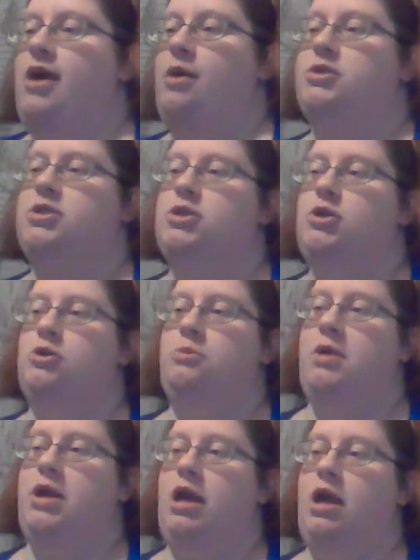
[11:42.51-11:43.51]
that was new to
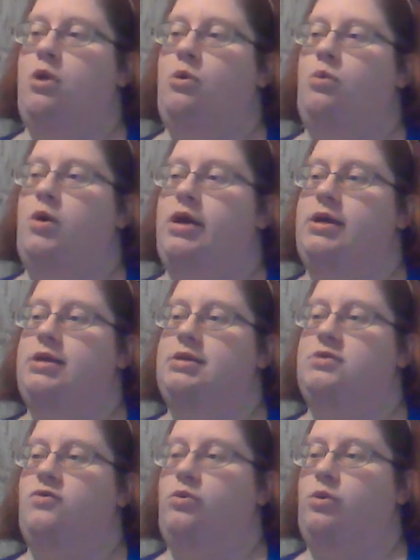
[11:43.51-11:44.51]
me
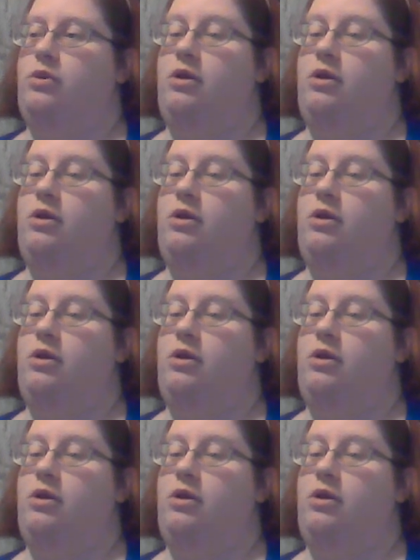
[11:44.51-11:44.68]
was for